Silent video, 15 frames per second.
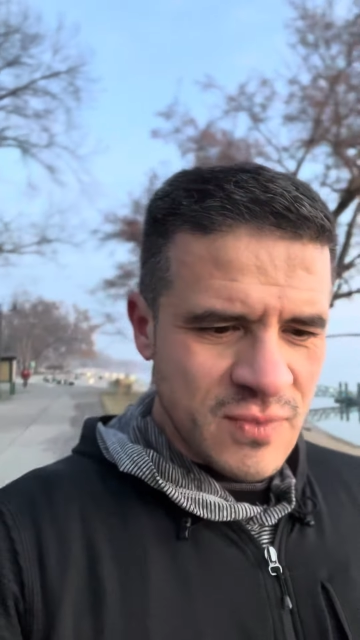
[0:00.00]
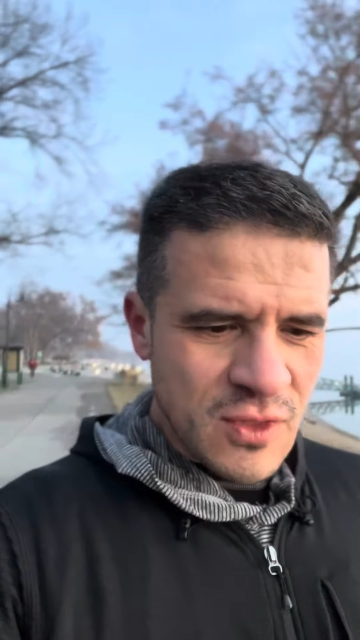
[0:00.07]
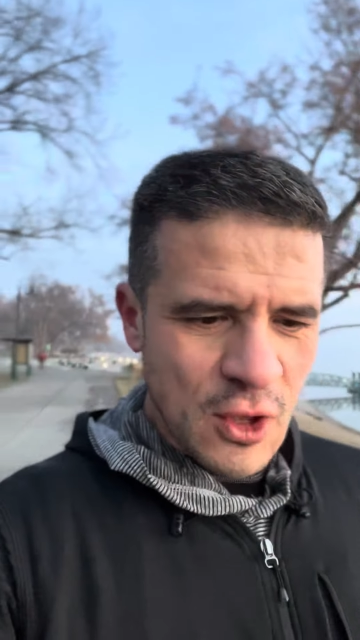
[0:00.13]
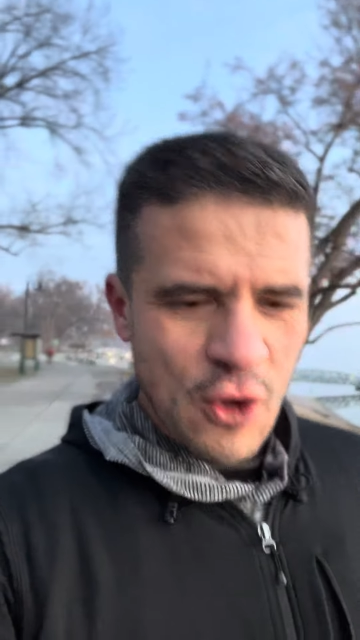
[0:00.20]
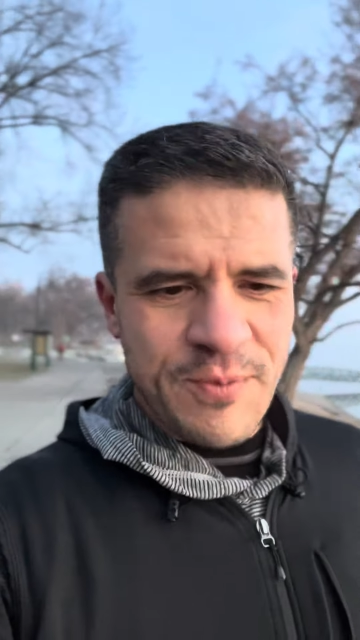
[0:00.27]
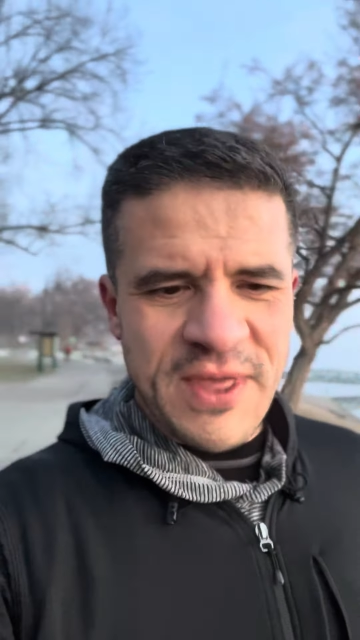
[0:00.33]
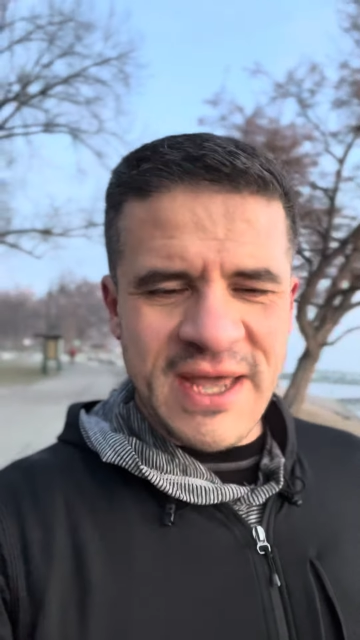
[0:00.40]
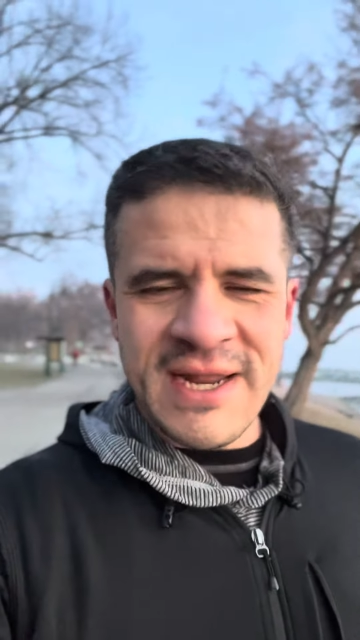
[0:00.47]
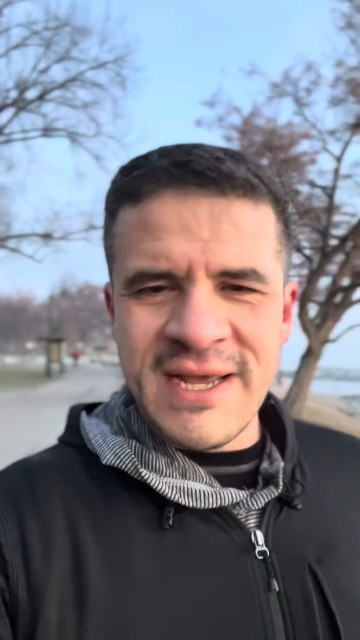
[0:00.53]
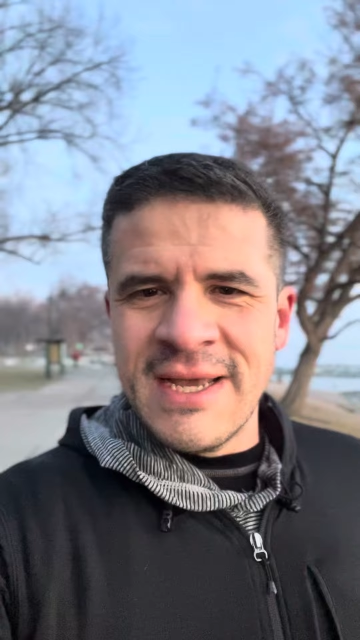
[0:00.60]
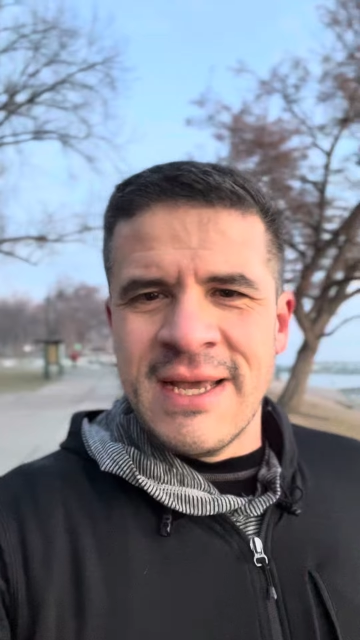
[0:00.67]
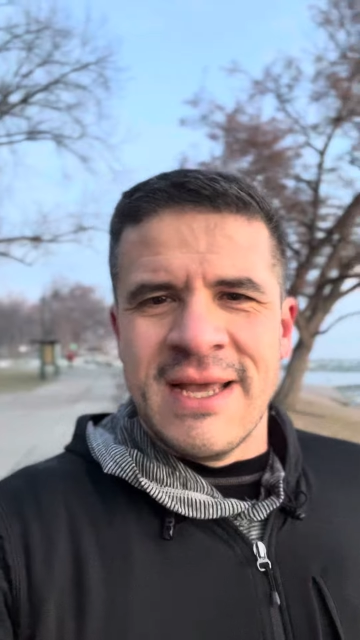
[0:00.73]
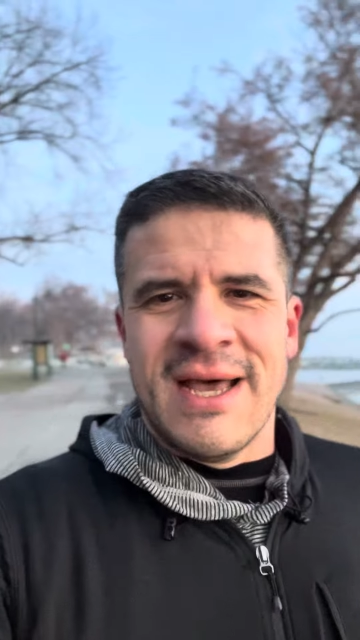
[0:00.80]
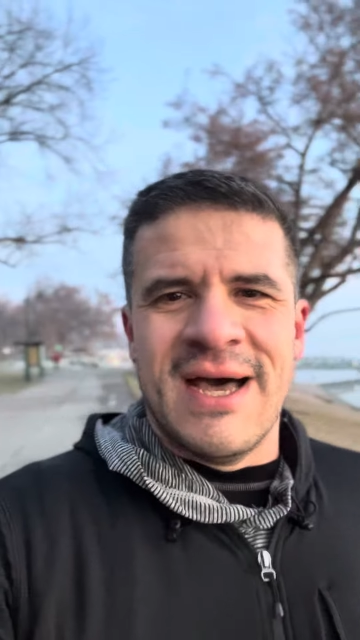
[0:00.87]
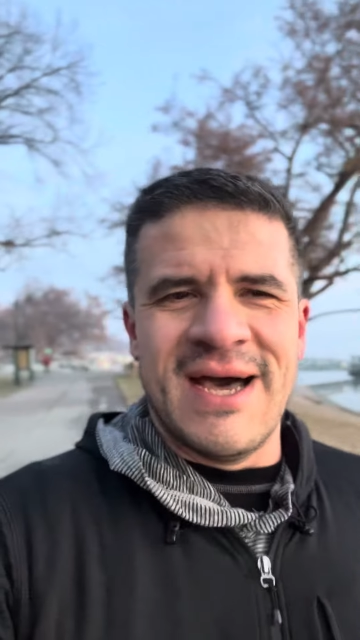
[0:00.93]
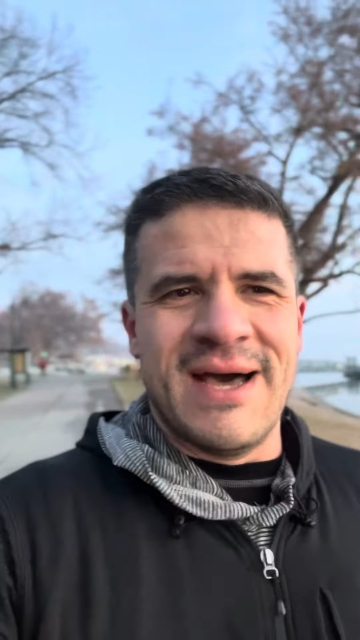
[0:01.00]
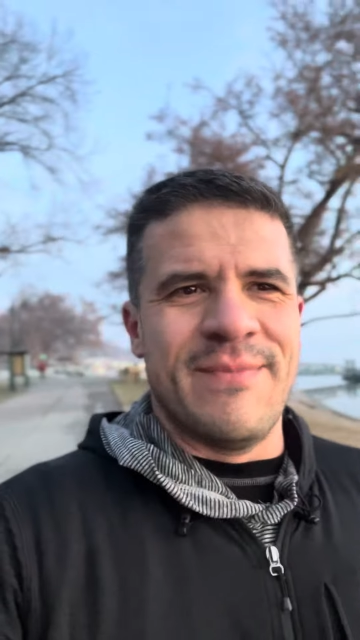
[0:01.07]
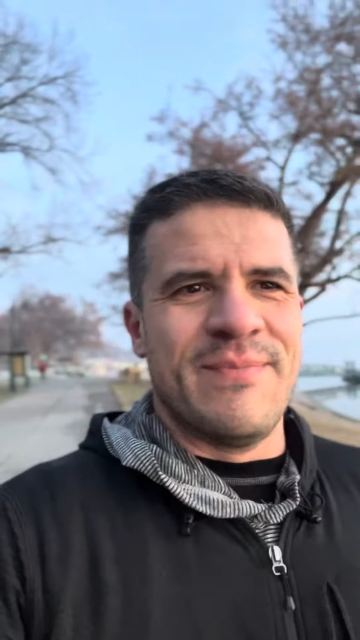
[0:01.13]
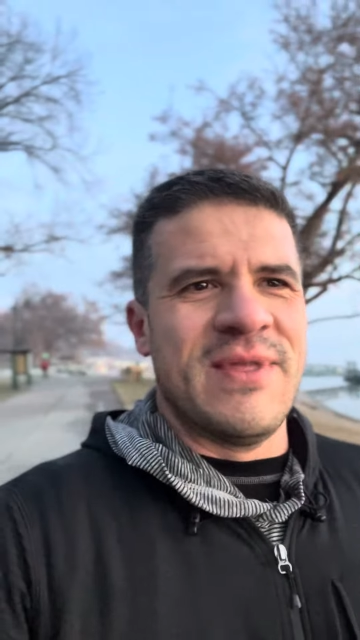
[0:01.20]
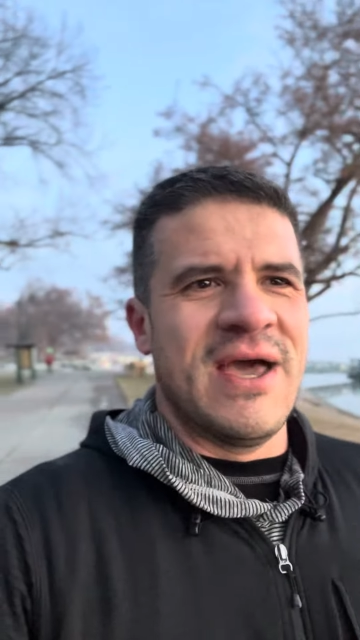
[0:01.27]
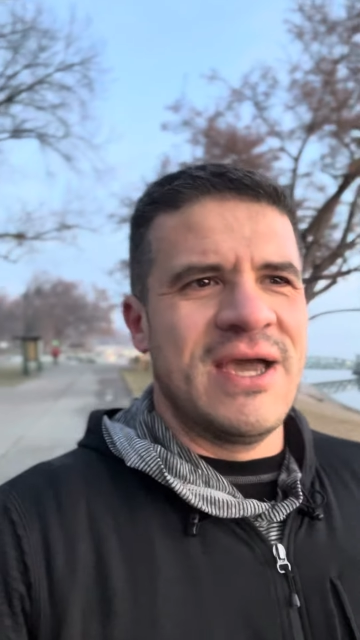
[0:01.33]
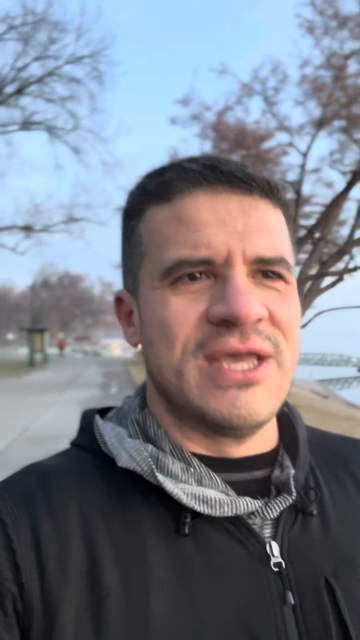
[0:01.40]
Hope that
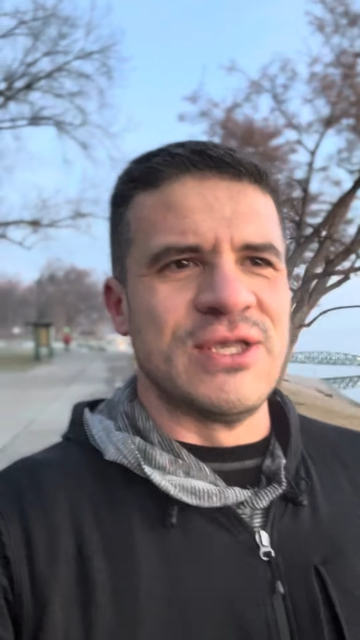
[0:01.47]
um, you